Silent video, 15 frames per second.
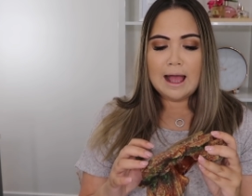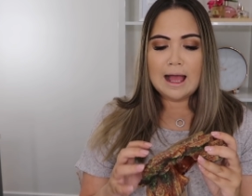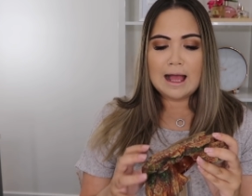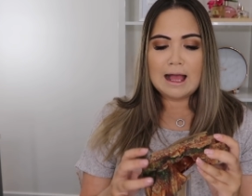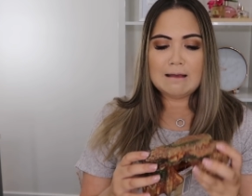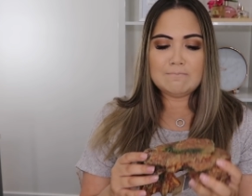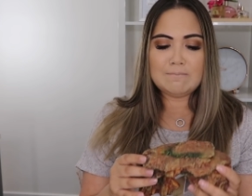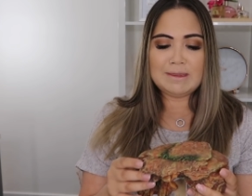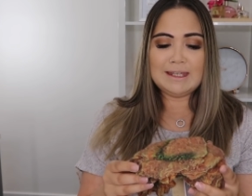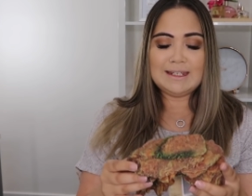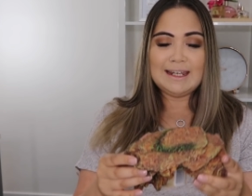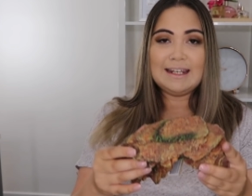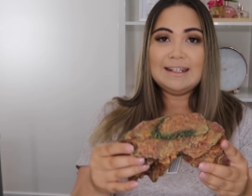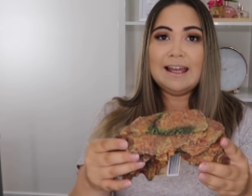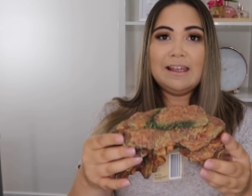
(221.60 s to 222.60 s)
um, but the
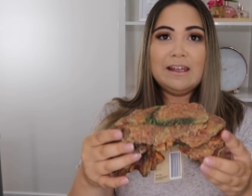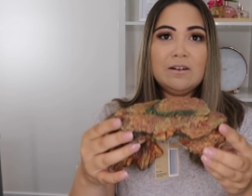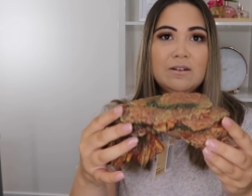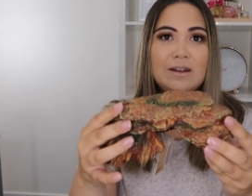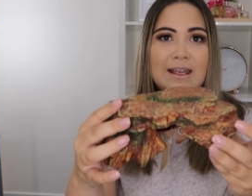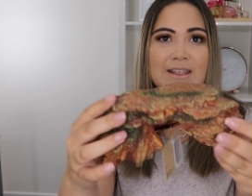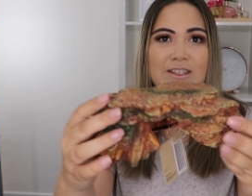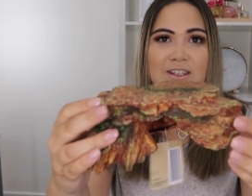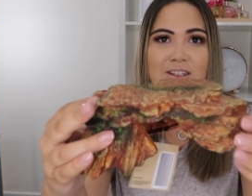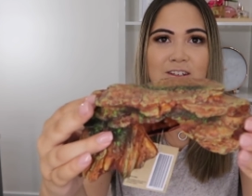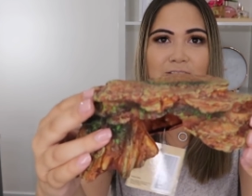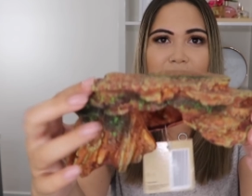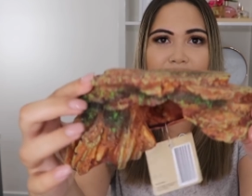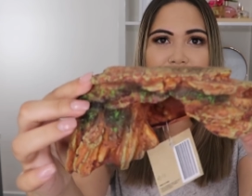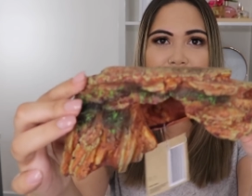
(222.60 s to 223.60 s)
detailing on it is
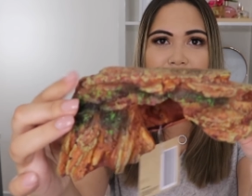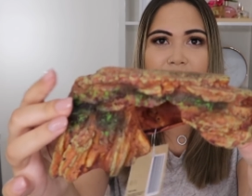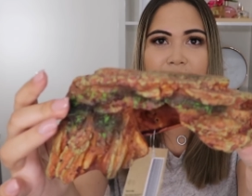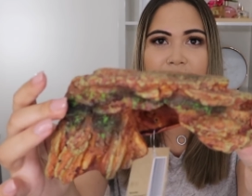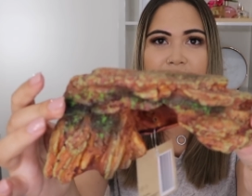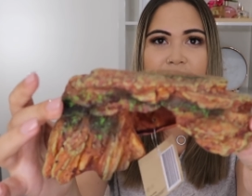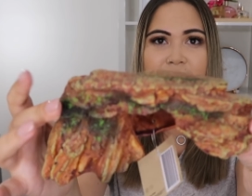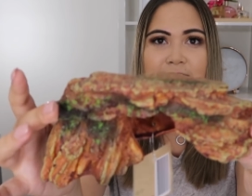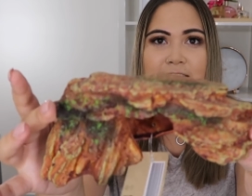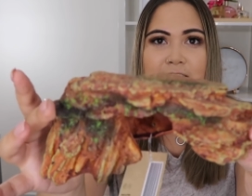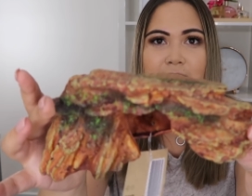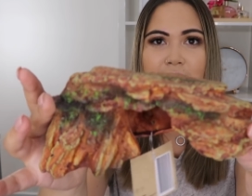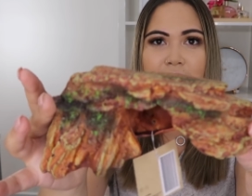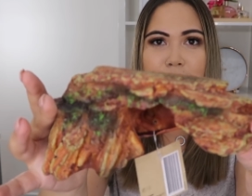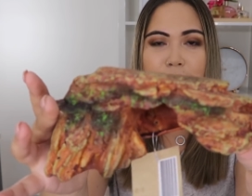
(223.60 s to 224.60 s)
just really, really
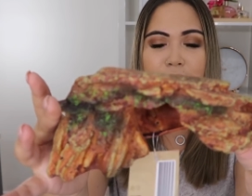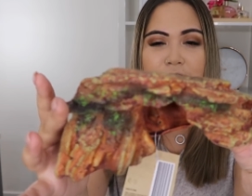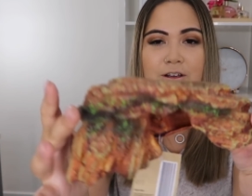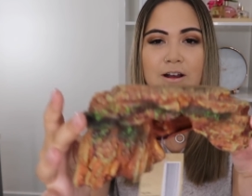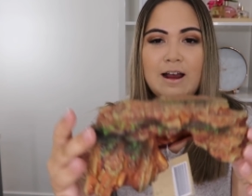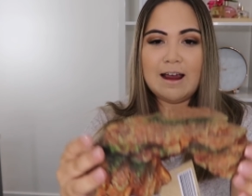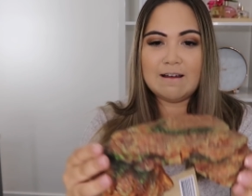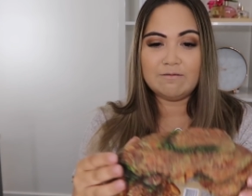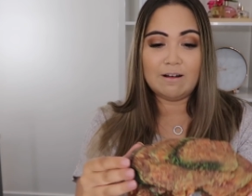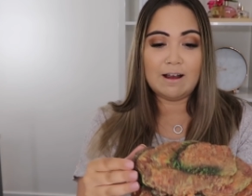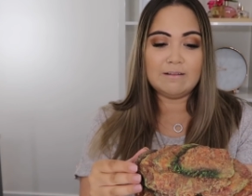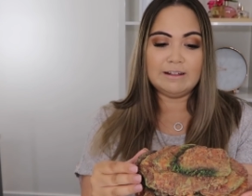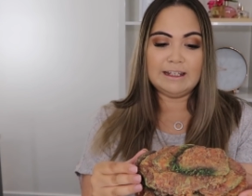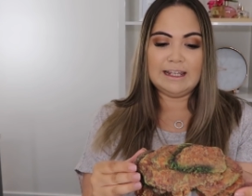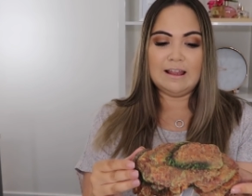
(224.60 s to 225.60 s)
incredible. So I,
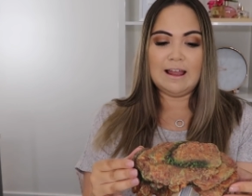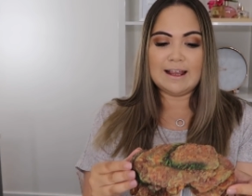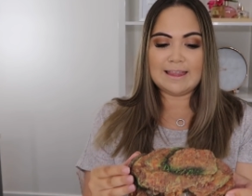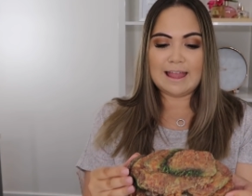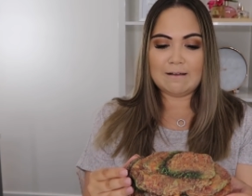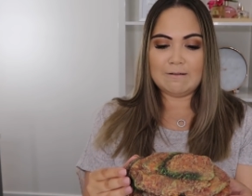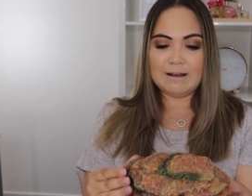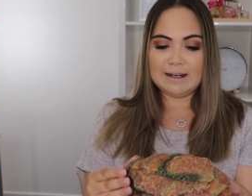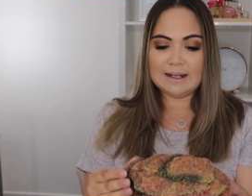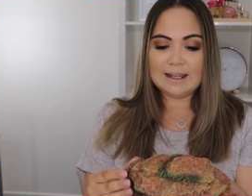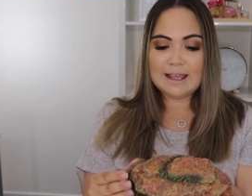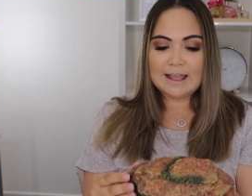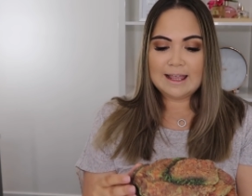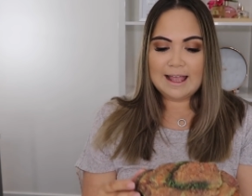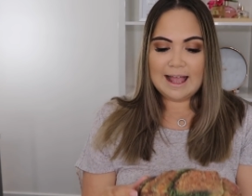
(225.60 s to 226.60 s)
I really like that one.